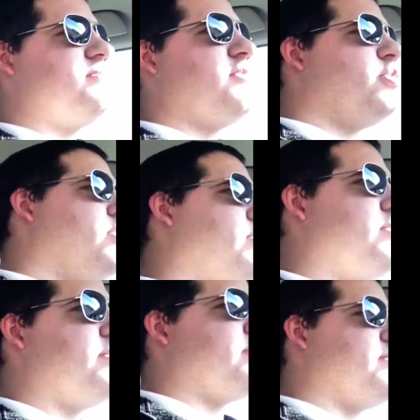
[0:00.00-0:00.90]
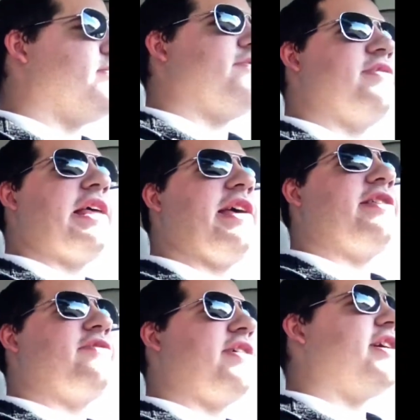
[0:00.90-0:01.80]
Well,
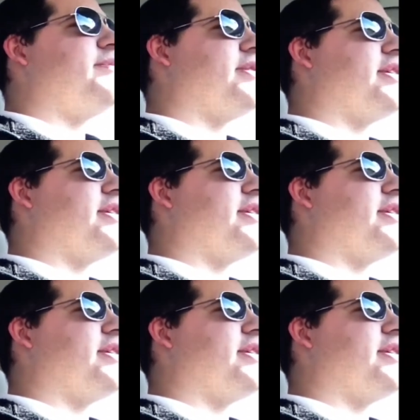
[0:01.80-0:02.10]
that's fine, but like,